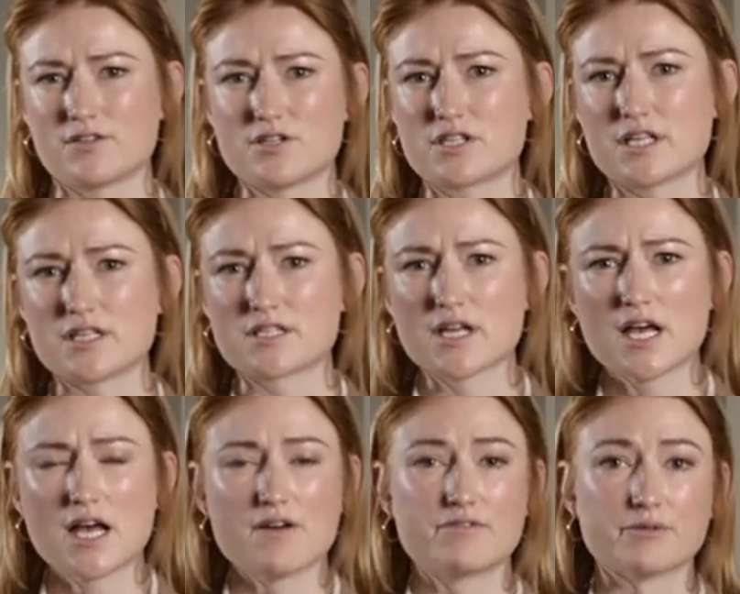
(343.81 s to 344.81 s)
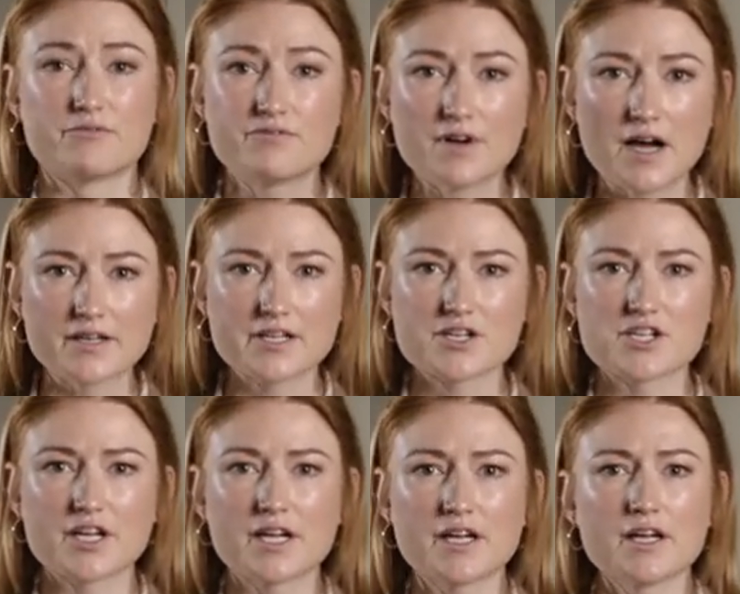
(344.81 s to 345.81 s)
uses, for
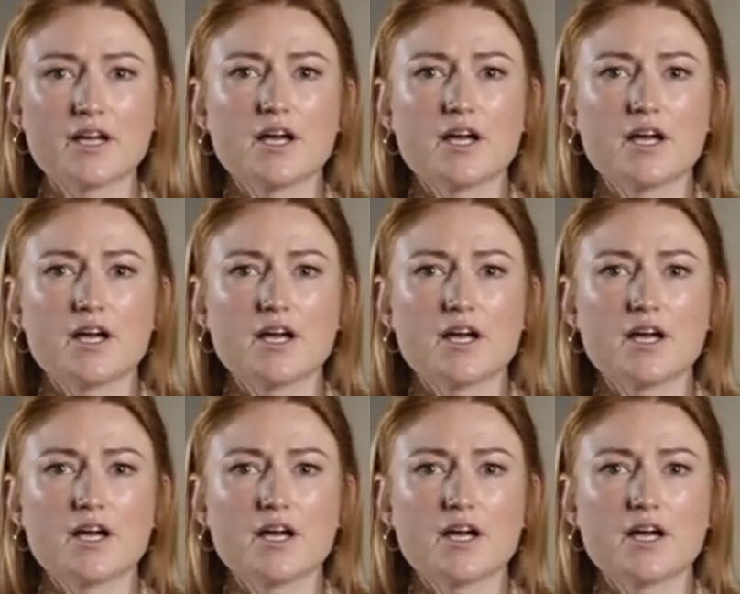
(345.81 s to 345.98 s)
furniture,